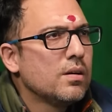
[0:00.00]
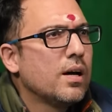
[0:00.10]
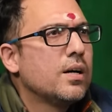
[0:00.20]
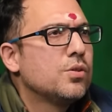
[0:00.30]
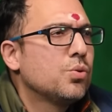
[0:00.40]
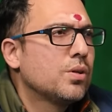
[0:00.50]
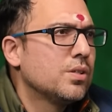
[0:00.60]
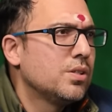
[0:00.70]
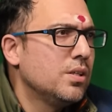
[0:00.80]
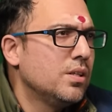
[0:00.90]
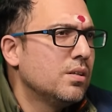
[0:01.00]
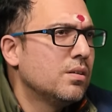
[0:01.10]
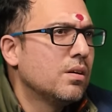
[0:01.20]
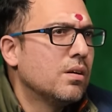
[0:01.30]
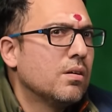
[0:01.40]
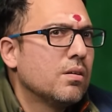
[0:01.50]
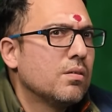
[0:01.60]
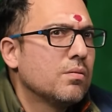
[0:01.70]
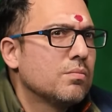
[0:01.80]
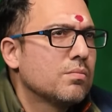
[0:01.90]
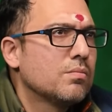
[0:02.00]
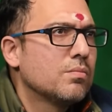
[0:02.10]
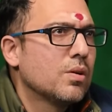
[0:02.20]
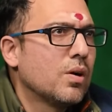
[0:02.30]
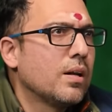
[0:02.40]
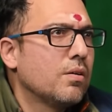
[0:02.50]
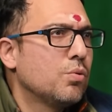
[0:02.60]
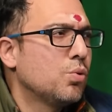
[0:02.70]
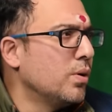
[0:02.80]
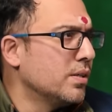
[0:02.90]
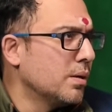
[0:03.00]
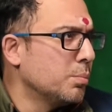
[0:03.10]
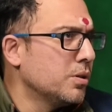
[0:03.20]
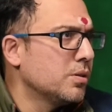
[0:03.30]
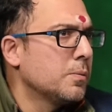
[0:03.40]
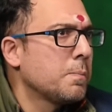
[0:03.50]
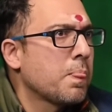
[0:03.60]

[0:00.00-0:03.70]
As you can see, I'll give you two examples.